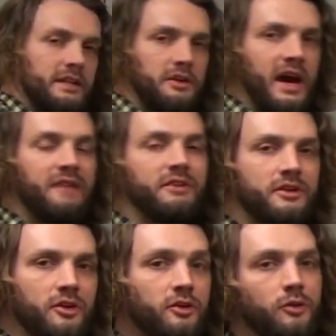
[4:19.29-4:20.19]
that you have to
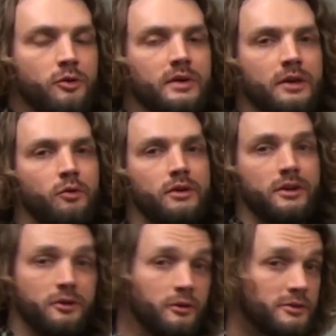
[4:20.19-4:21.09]
do in order
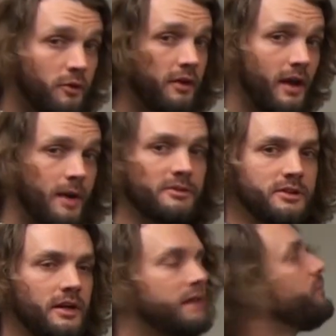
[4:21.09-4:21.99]
to do
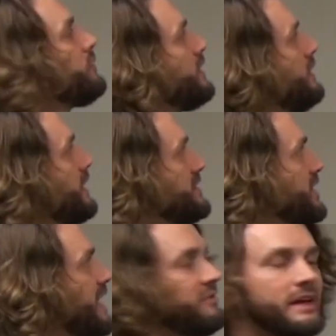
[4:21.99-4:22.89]
stoichiometry, is
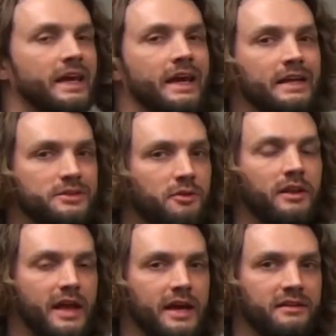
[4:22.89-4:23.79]
you have to get into the
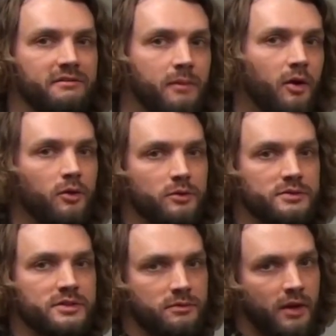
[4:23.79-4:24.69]
land of
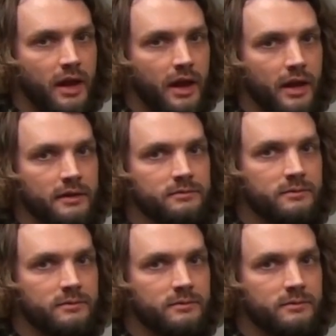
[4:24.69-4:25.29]
moles, okay?